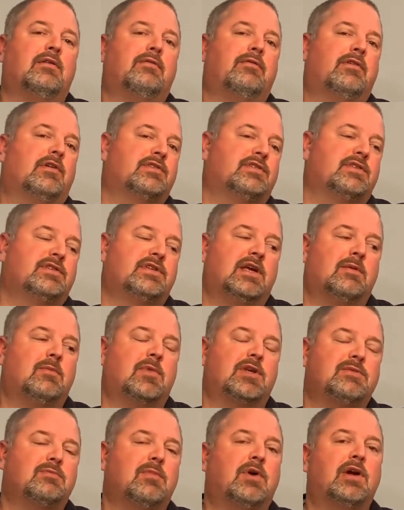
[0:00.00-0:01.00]
versus how
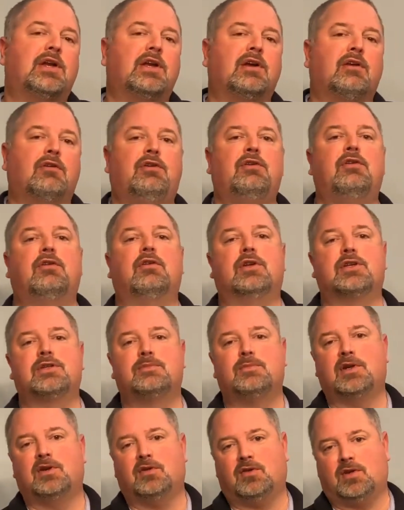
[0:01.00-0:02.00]
much money are you going to
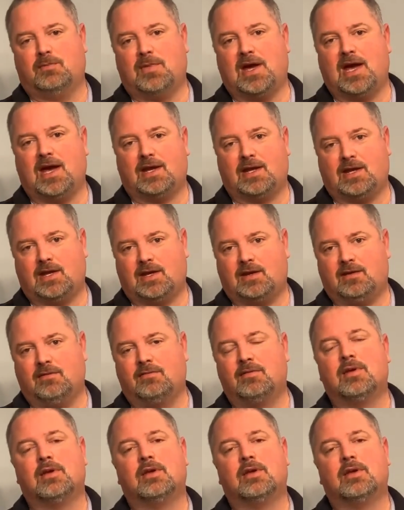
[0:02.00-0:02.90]
spend on the back end?